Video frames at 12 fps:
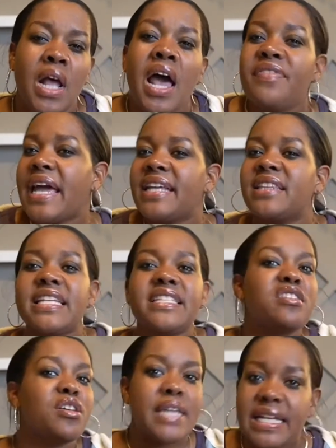They enlist
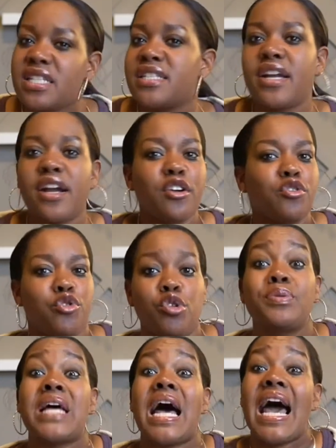the necessary
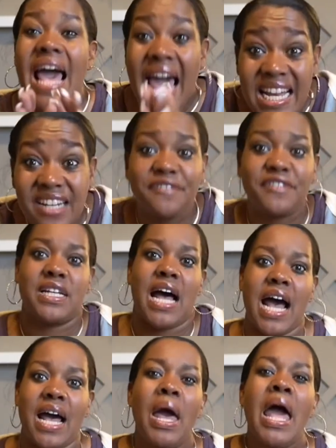troops ahead of
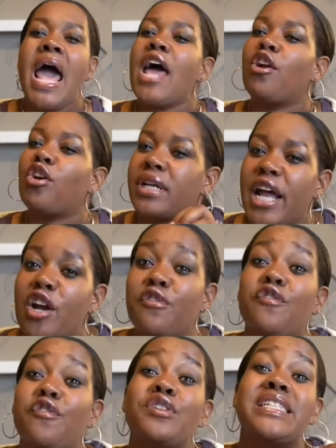time and are
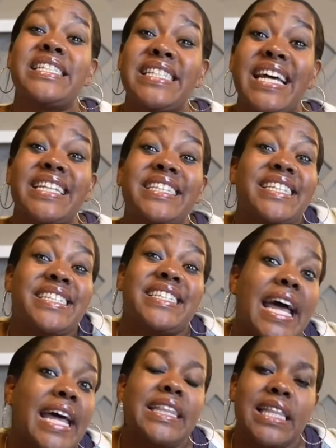careful to stick to
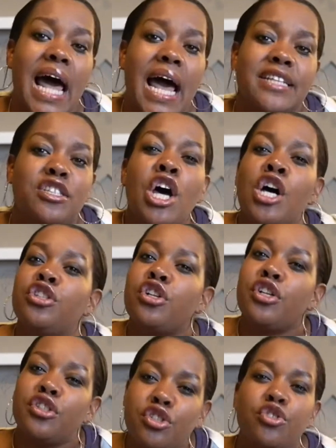deadlines to
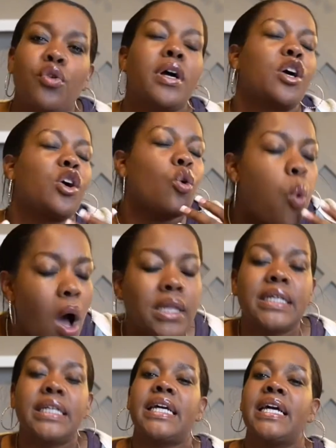ensure a
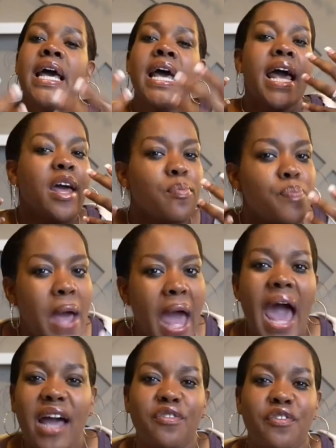quality,
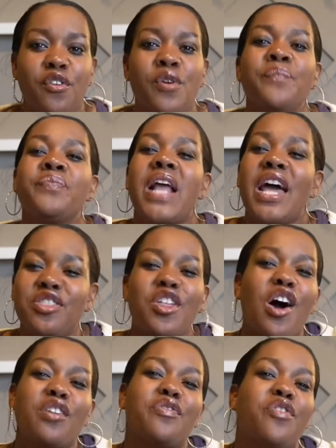impactful, and
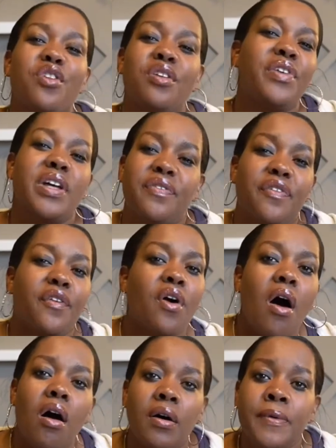thoughtful event for
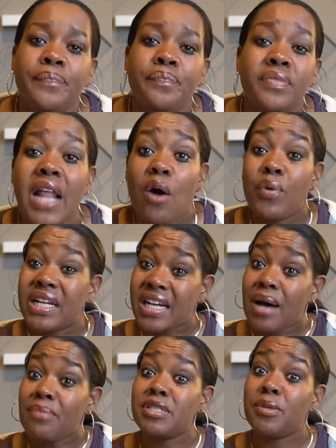all. Now, when it
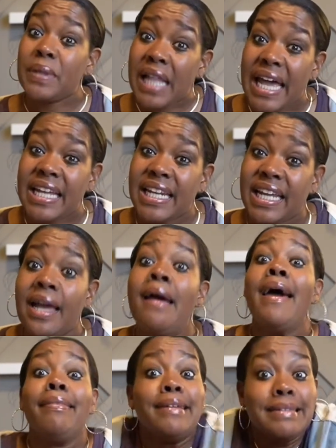comes to planning
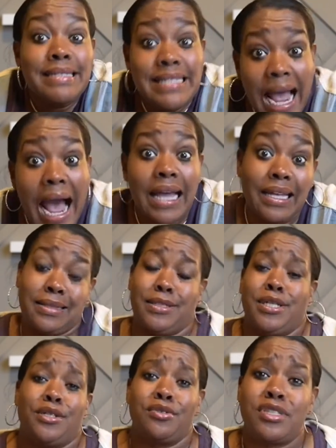in the dying
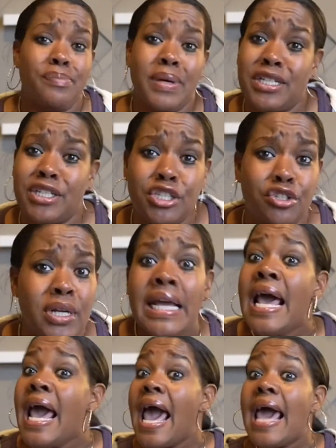children's ministry,
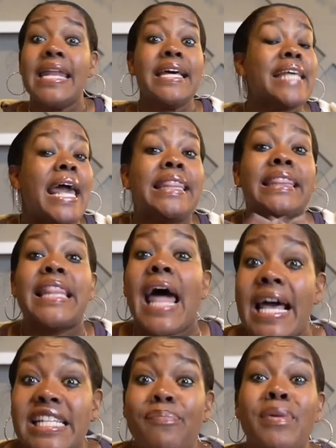it is a
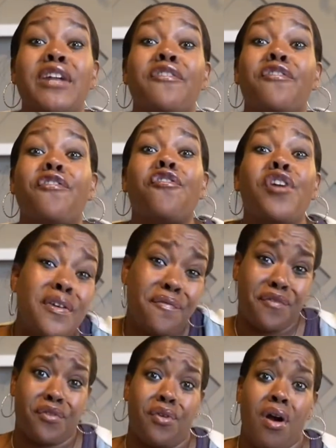last-minute
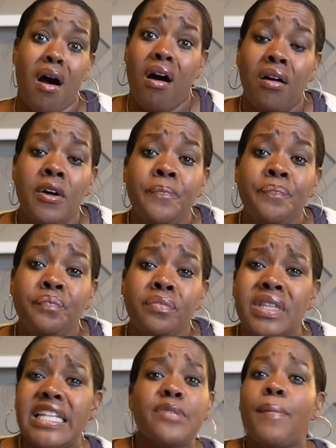free-for-all.
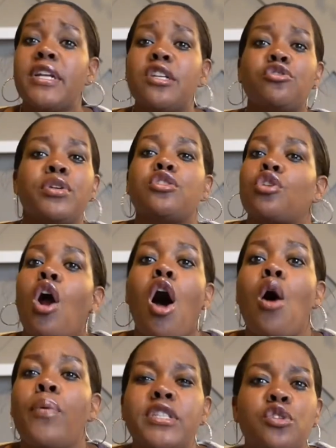These ministries are
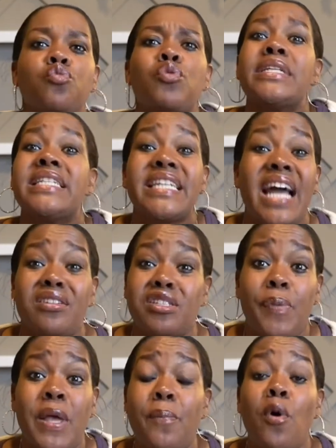always reaching out to
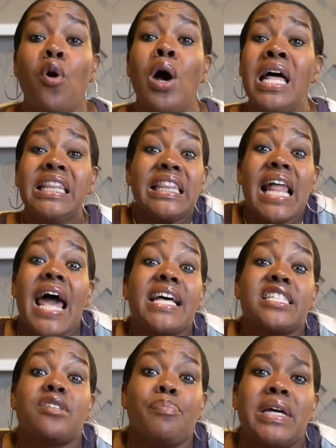people
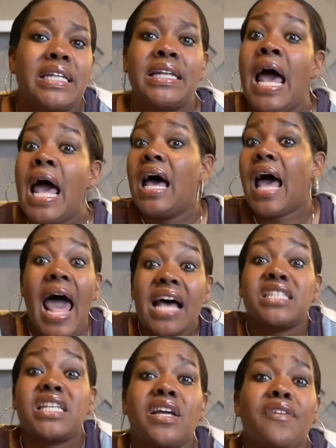last minute,
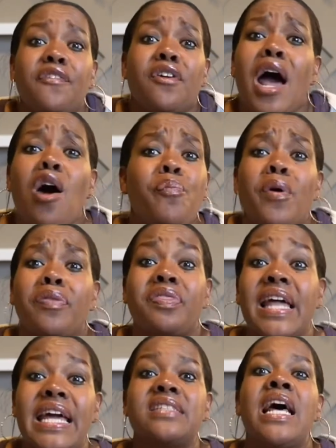asking for help on
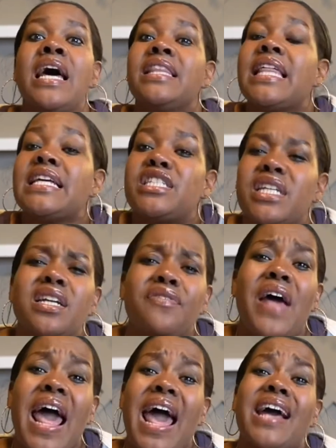things they should have
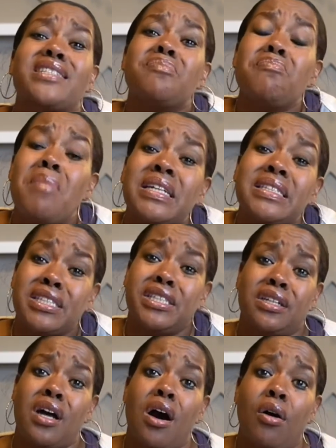asked months
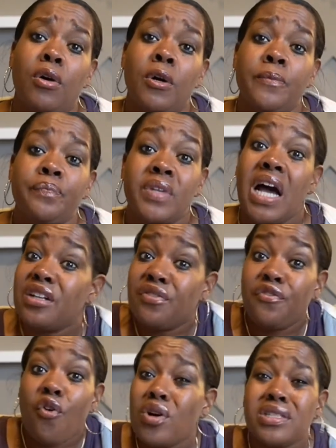ago.
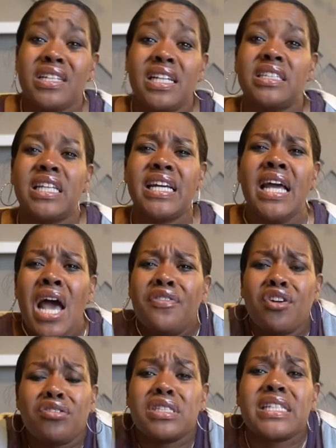Unfortunately,
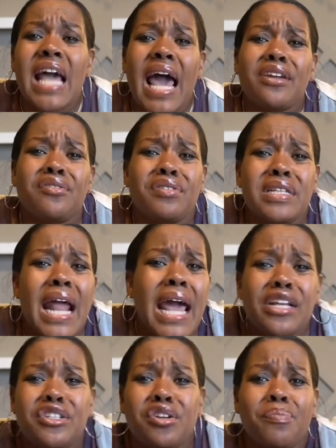their scattered
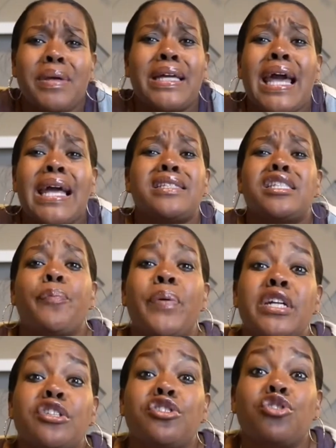nature begins to put
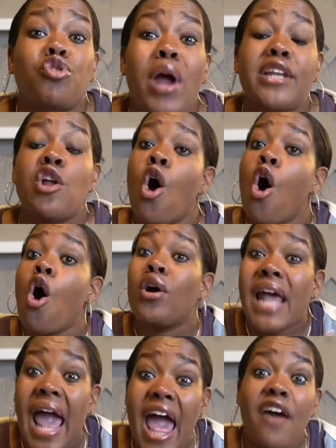a strain on
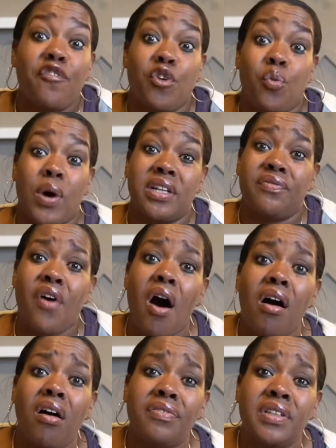everyone
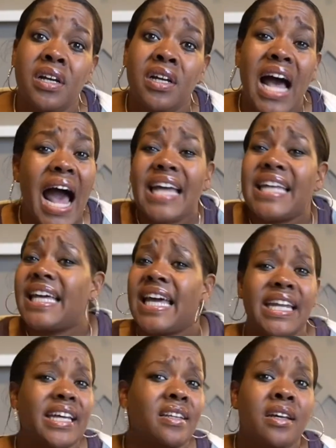involved. I get
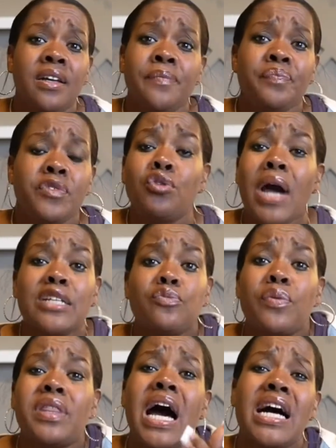it. You guys, with
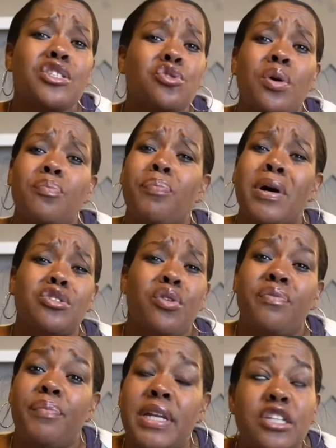the hustle and bustle of
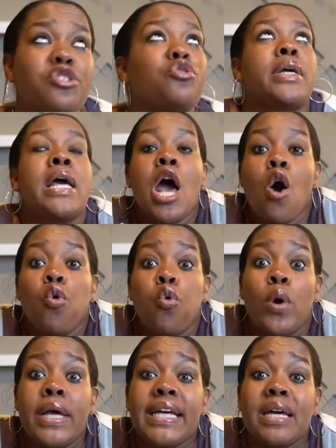ministry,
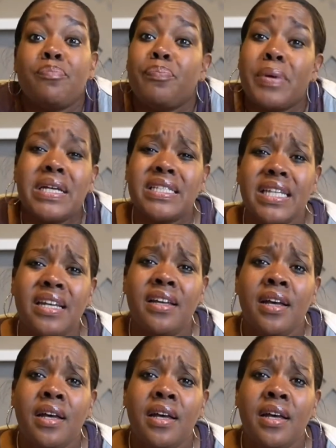we get busy.